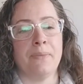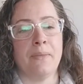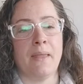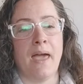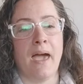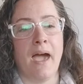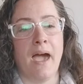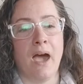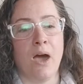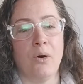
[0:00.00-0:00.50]

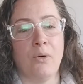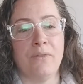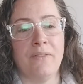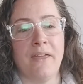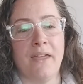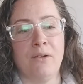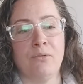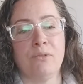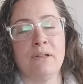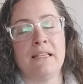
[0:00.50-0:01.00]
how
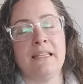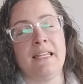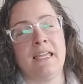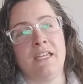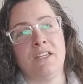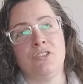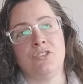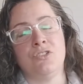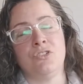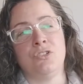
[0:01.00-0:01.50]
they
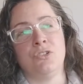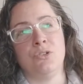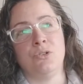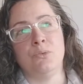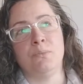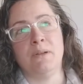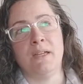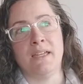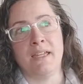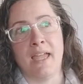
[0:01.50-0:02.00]
relate to
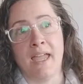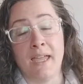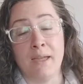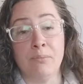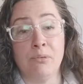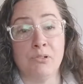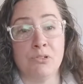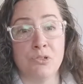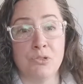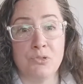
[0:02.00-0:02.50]
being
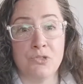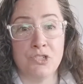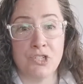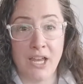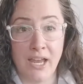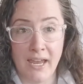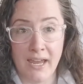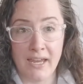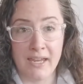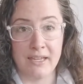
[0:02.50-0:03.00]
able to
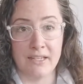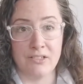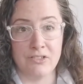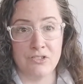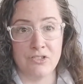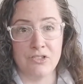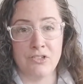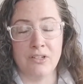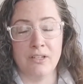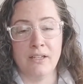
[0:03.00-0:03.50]

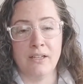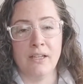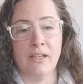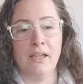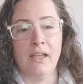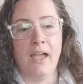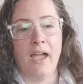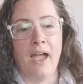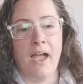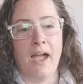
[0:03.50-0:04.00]
change,
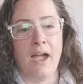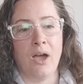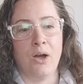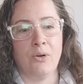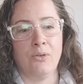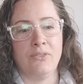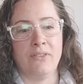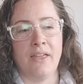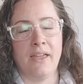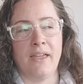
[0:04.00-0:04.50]

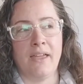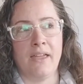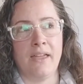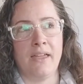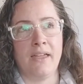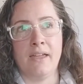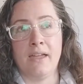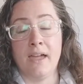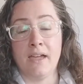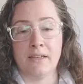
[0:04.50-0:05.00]
how
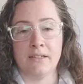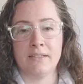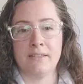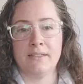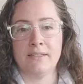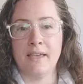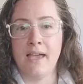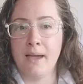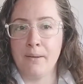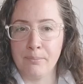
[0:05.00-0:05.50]
they
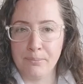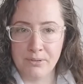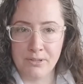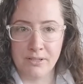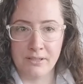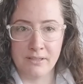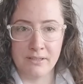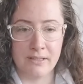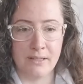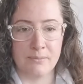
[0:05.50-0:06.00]
accept
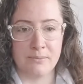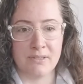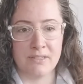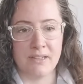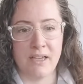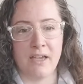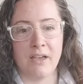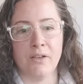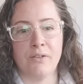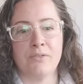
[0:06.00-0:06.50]

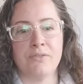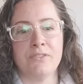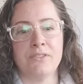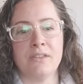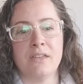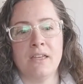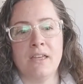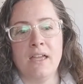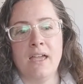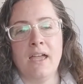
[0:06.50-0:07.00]
themselves,
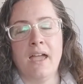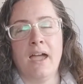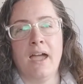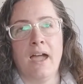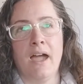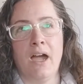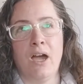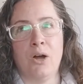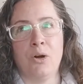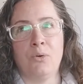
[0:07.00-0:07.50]

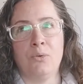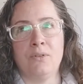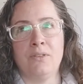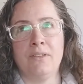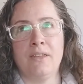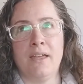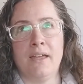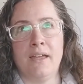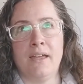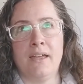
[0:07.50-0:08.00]
how
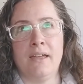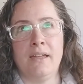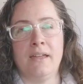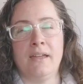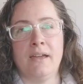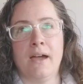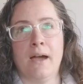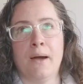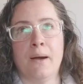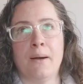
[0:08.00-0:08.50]
they
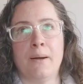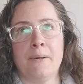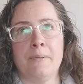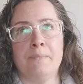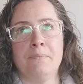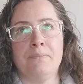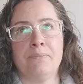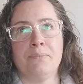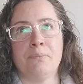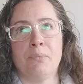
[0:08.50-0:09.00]

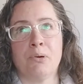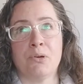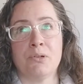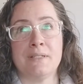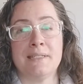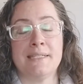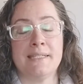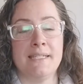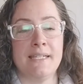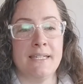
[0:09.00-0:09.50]

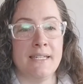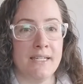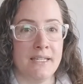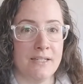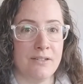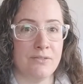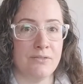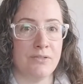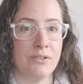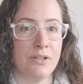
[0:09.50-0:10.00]

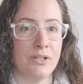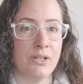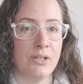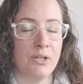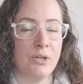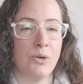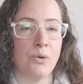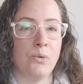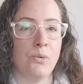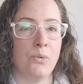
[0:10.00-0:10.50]
perceive
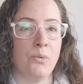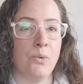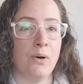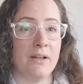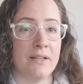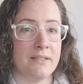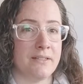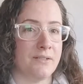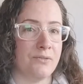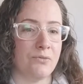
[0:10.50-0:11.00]
what
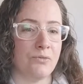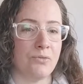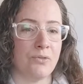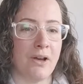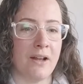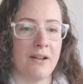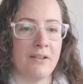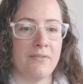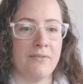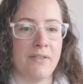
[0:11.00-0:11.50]
is in
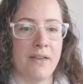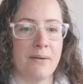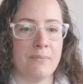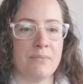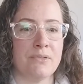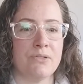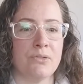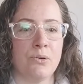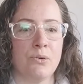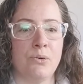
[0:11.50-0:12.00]
front of them.
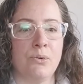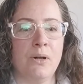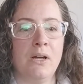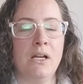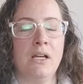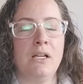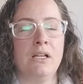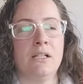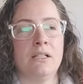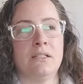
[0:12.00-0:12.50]
So
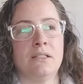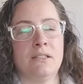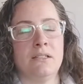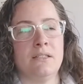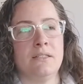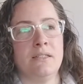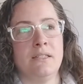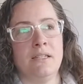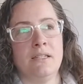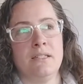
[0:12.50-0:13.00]

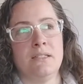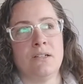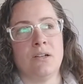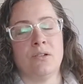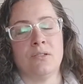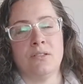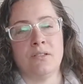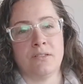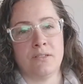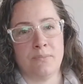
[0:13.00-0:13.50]
these are
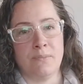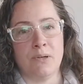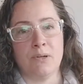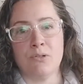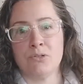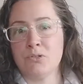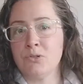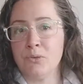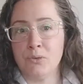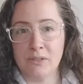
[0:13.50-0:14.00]
the
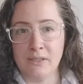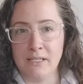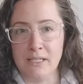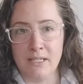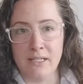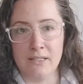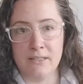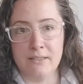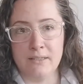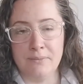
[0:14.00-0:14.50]
spiritual
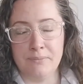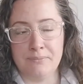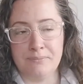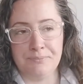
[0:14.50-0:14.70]
needs.